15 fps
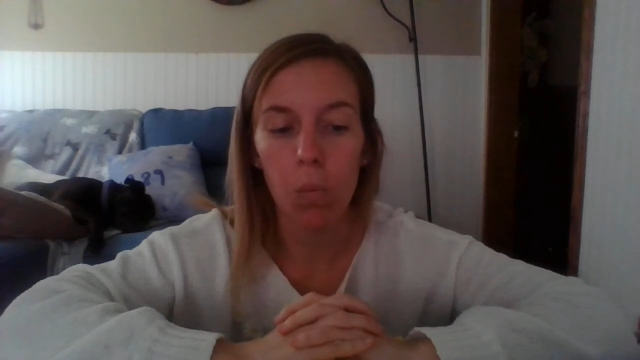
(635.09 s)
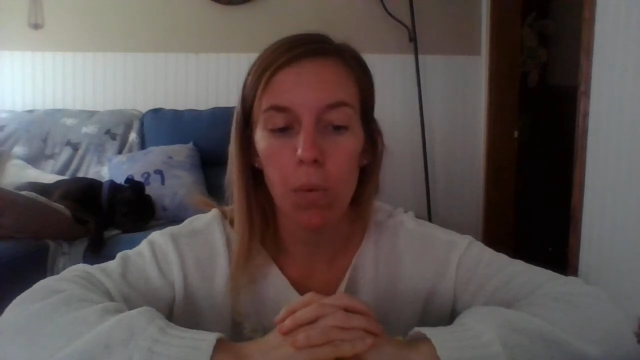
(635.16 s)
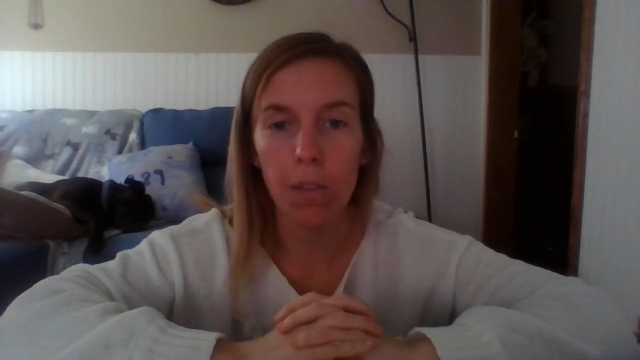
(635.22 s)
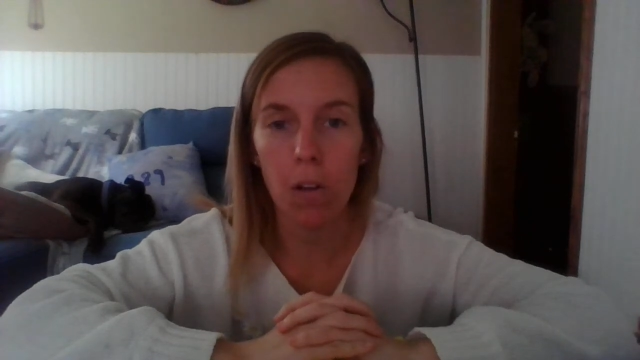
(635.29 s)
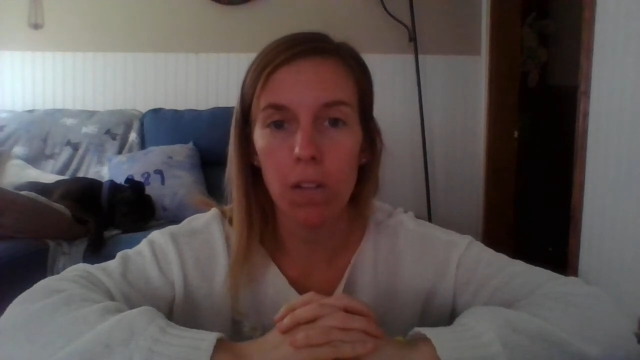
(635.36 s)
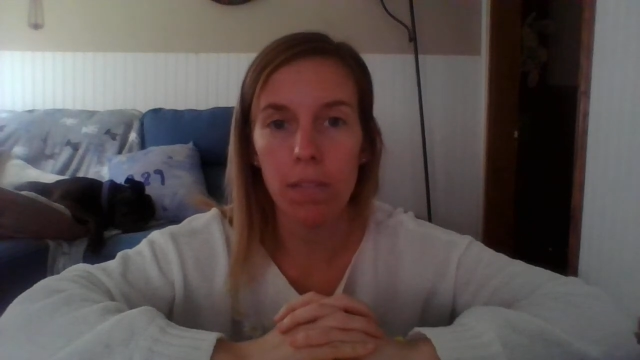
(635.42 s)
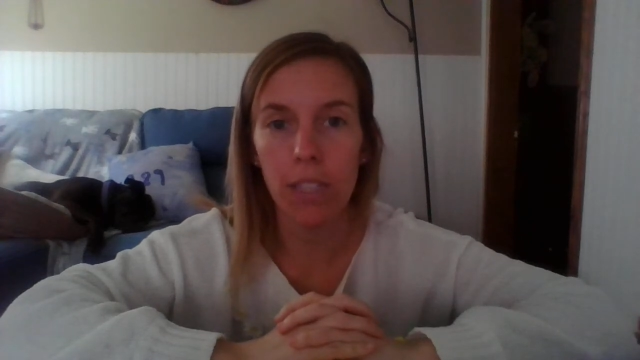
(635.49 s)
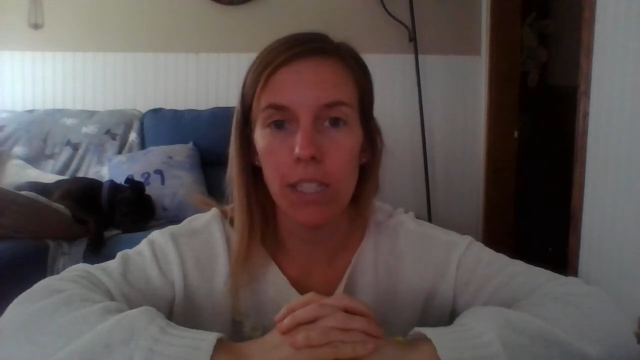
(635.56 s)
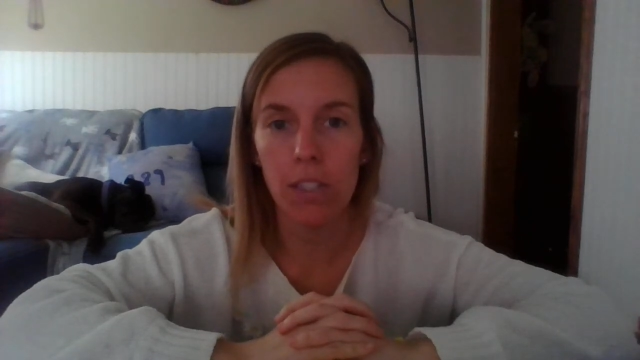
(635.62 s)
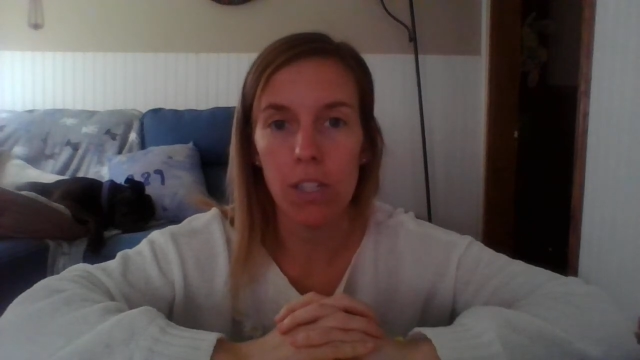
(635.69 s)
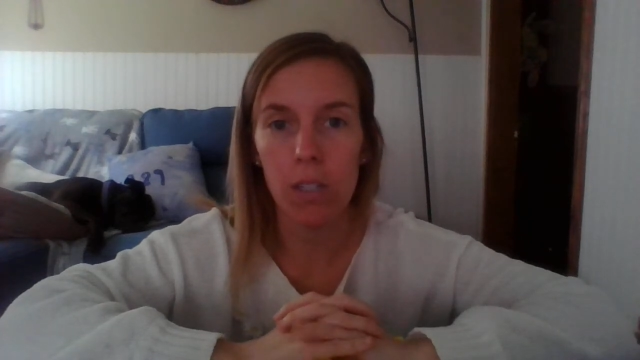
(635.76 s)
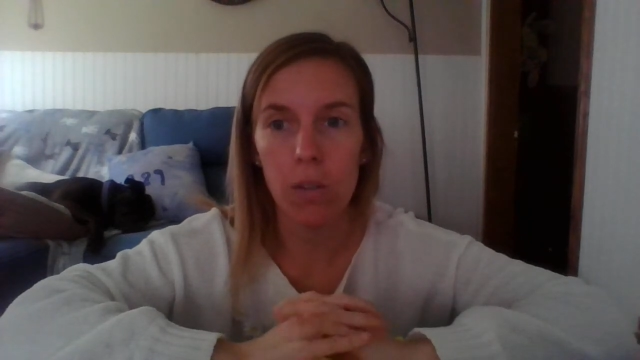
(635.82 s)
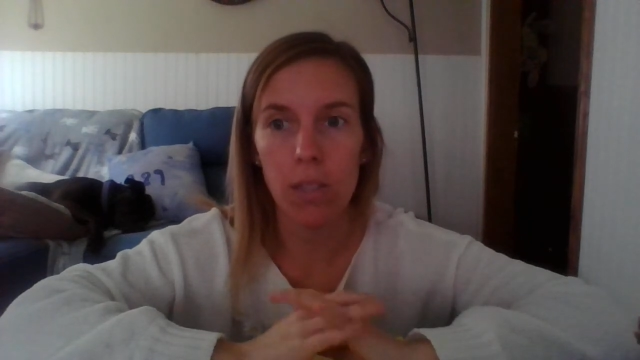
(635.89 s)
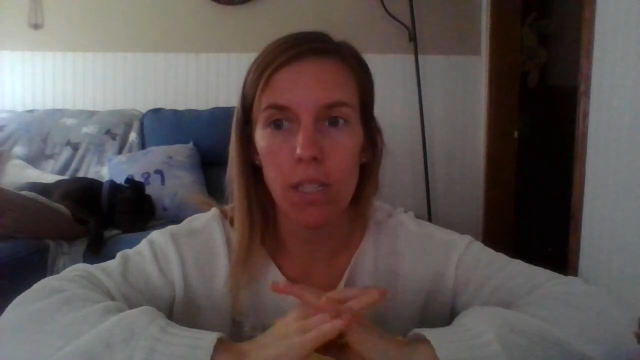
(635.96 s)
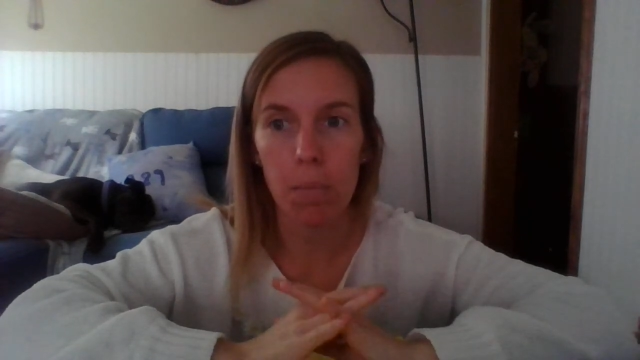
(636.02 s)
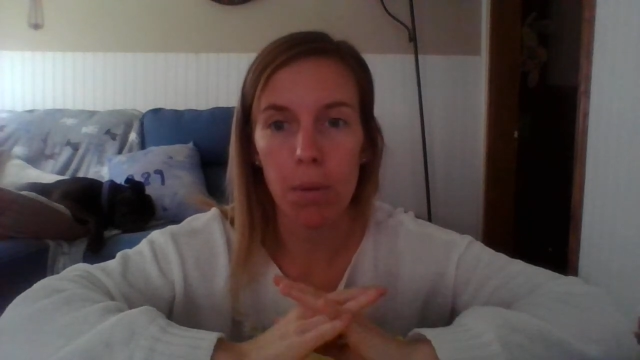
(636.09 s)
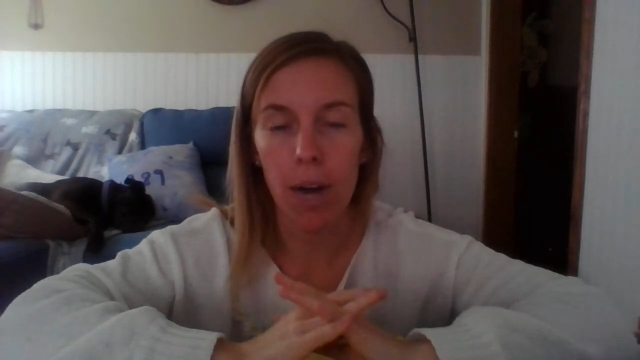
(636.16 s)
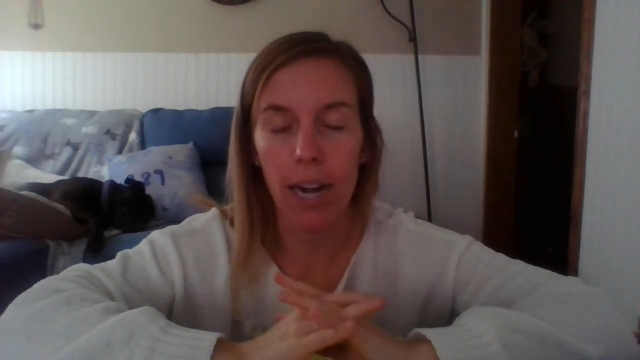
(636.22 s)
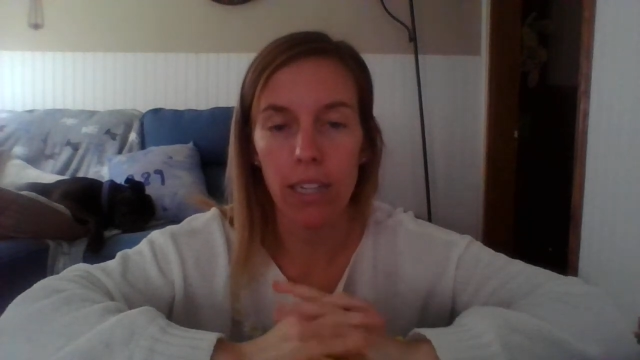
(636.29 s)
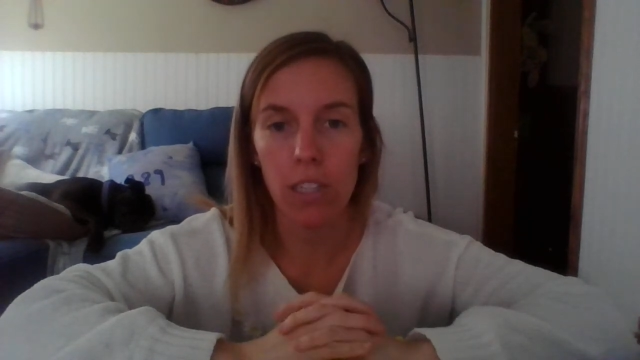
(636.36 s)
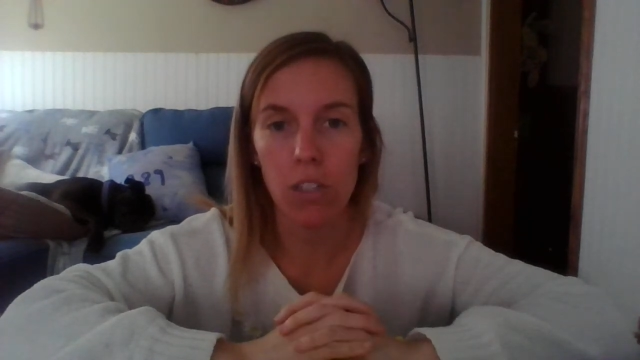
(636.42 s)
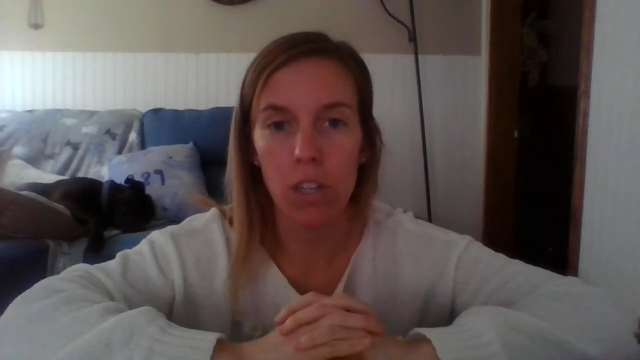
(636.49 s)
with all of these notes and
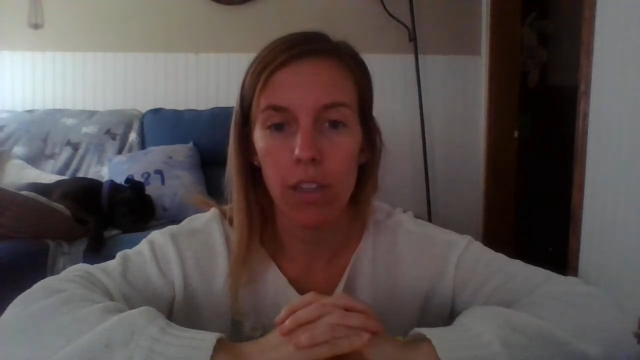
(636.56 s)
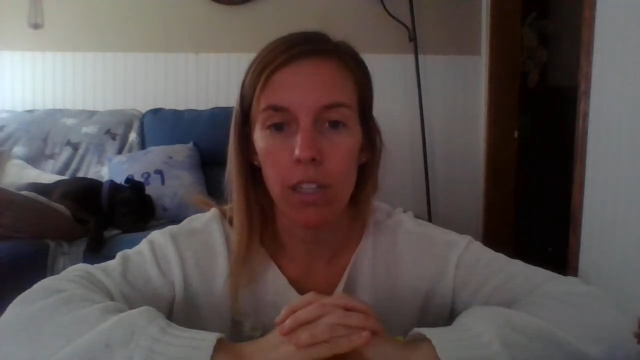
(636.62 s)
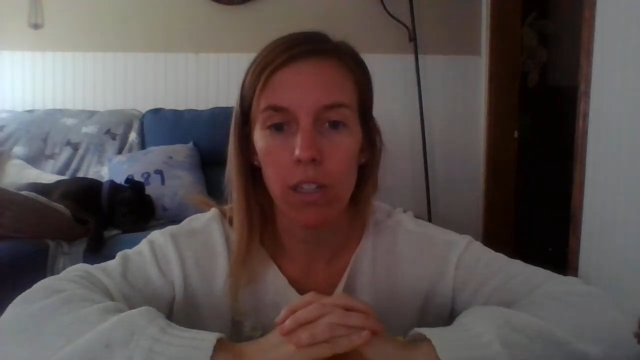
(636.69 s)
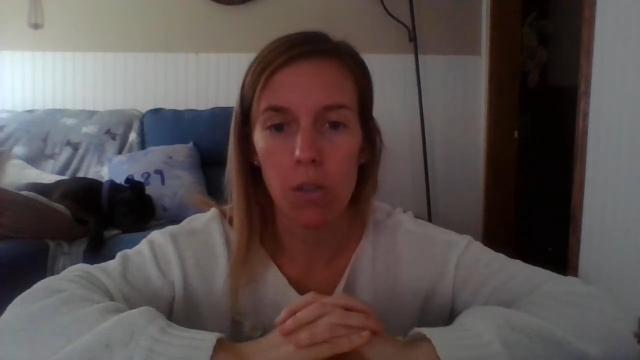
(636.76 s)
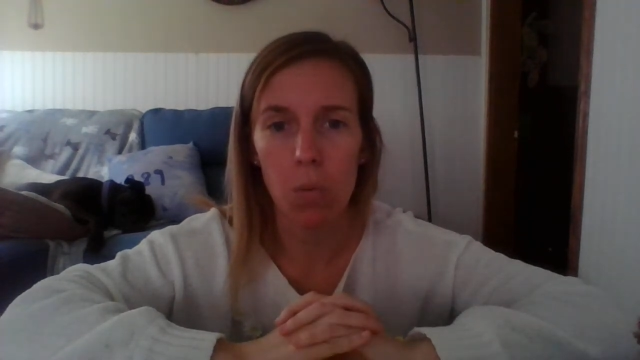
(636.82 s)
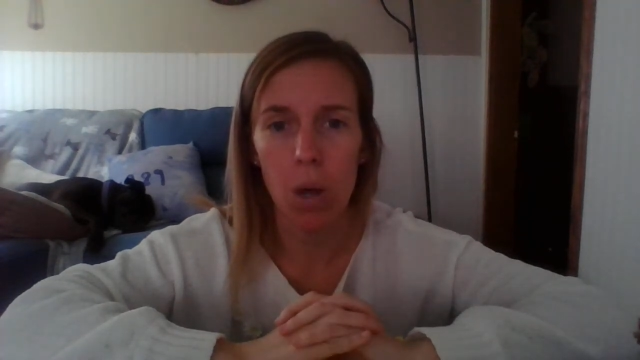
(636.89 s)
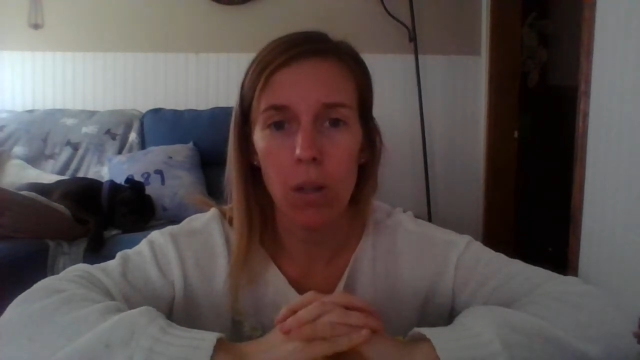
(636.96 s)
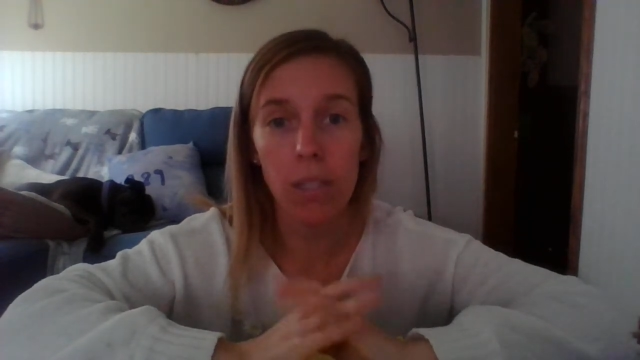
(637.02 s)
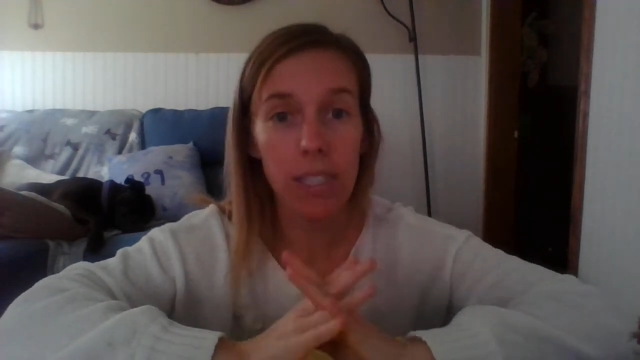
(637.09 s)
practice on there as well.